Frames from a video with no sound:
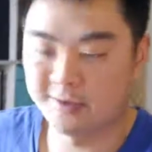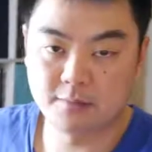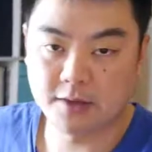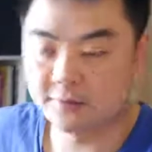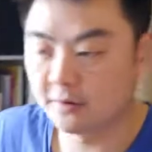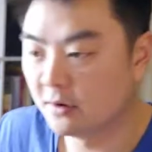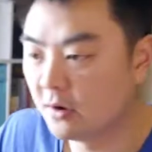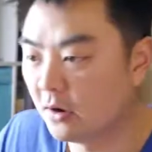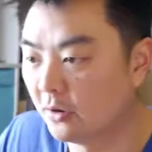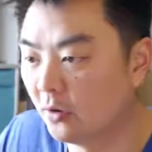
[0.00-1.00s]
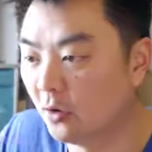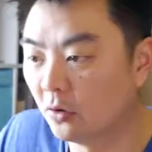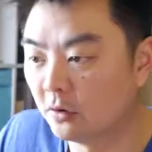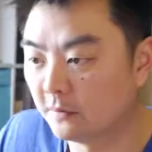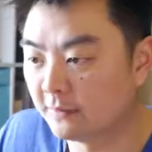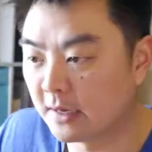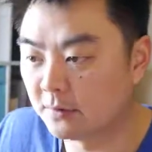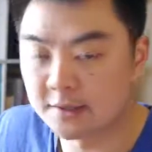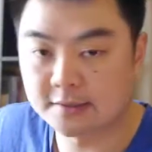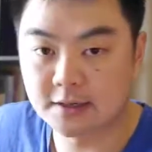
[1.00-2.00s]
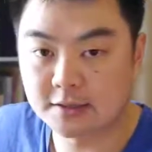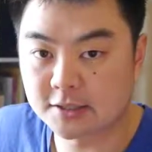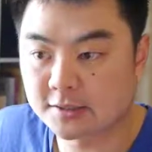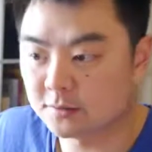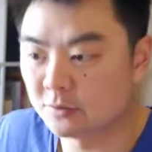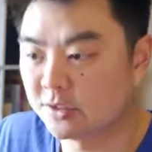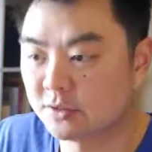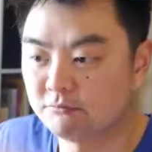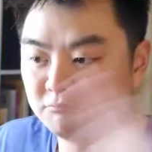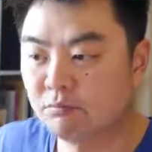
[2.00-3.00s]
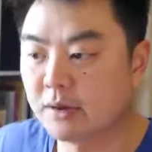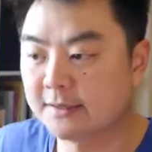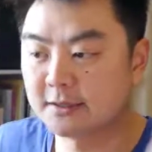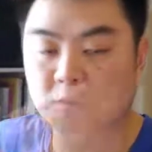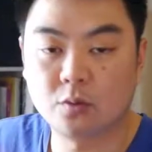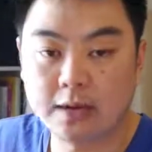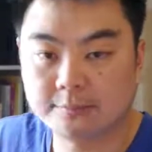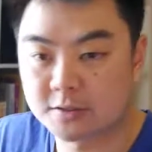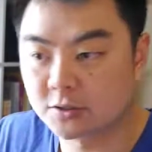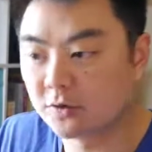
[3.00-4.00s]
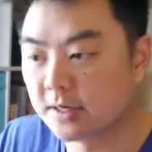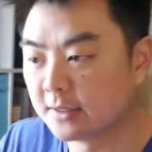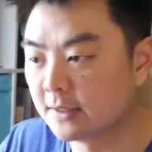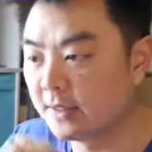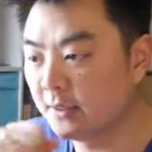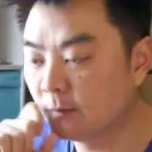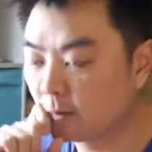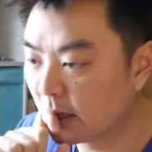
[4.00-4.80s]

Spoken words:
method on all of the enemies that exist, which basically wipes the screen clean.